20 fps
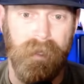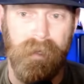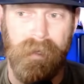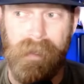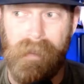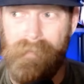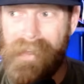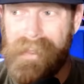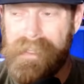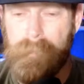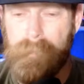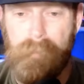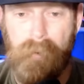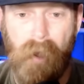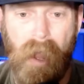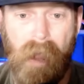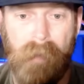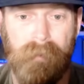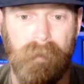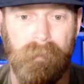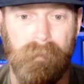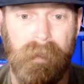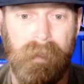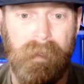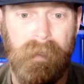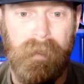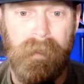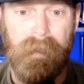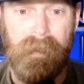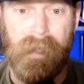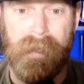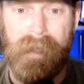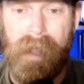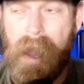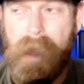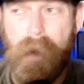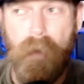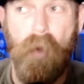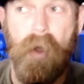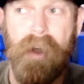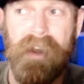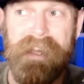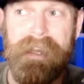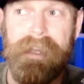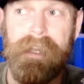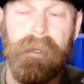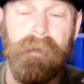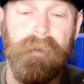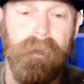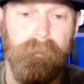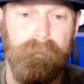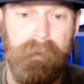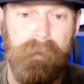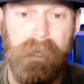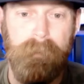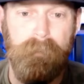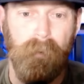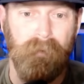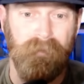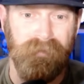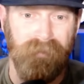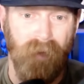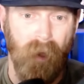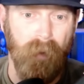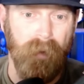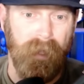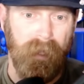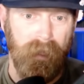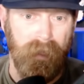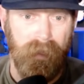And that's a problem. Like, I don't want ignorant people voting.